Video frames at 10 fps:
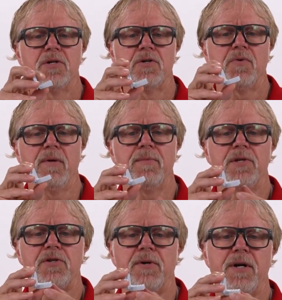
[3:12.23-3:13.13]
trim
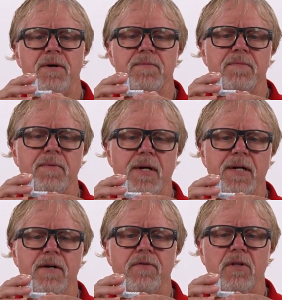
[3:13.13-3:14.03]
this trigger in
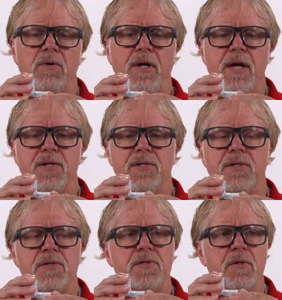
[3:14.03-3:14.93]
different
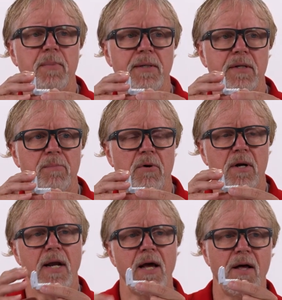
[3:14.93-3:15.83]
locations depending
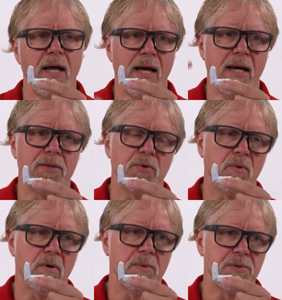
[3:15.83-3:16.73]
upon how high the
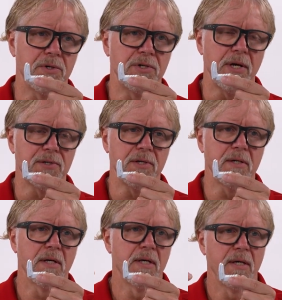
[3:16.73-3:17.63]
door was
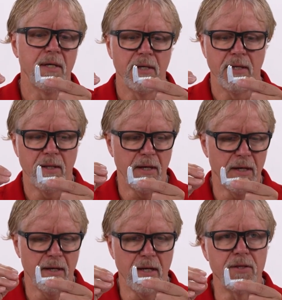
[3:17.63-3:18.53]
adjusted.
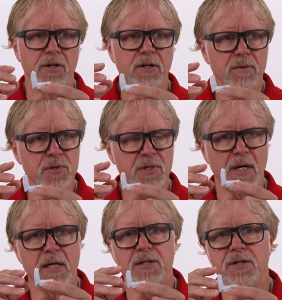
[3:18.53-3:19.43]
In the new
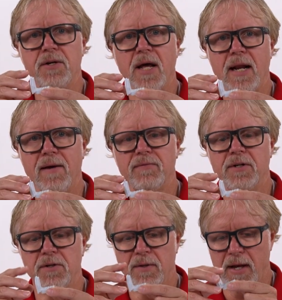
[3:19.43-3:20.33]
design you do not have to
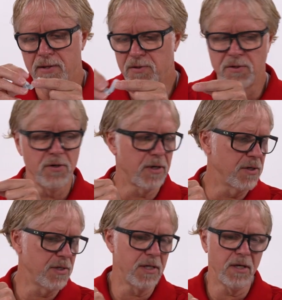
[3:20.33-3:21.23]
do that. So you can
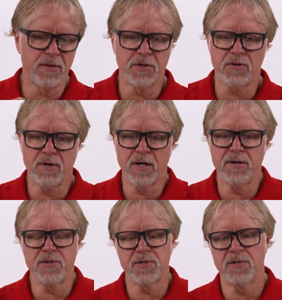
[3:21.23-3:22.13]
see on the
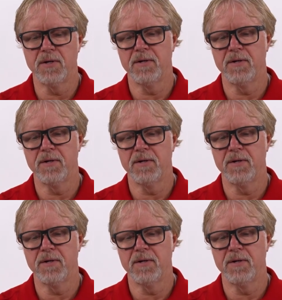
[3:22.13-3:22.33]
triggers